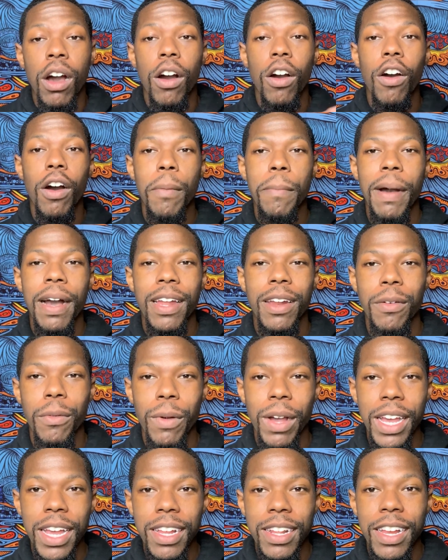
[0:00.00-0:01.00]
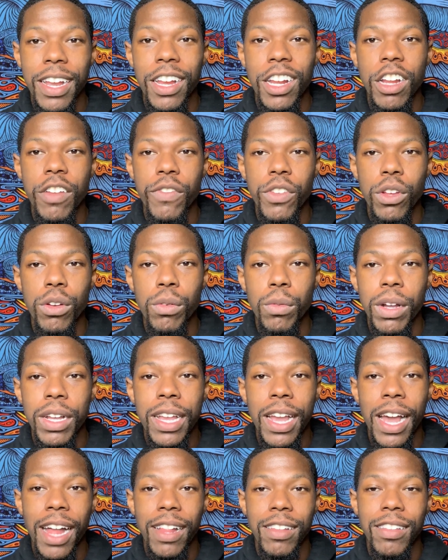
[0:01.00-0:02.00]
On um, by the way, the interview with
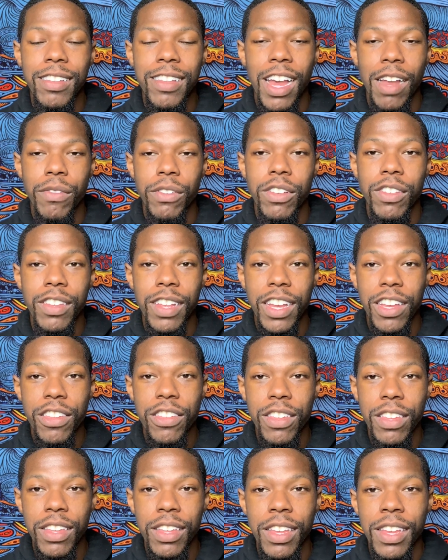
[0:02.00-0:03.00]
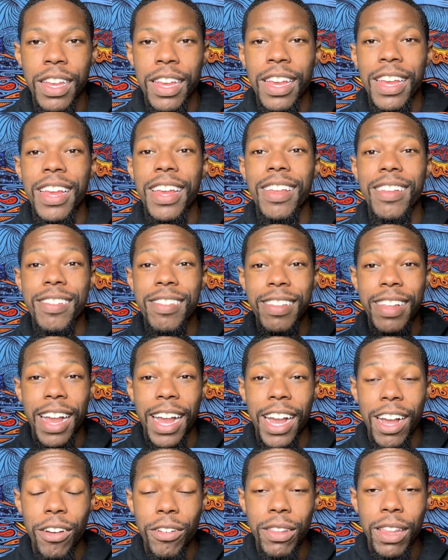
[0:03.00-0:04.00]
Collins Conversation is
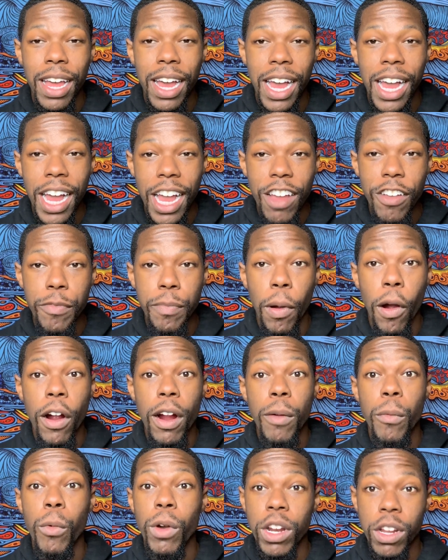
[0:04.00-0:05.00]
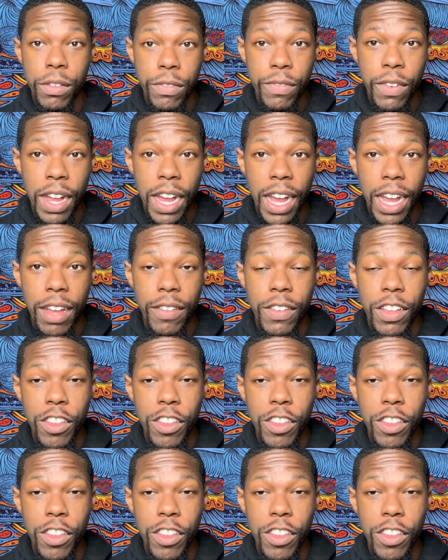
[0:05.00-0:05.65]
now live, part one of five.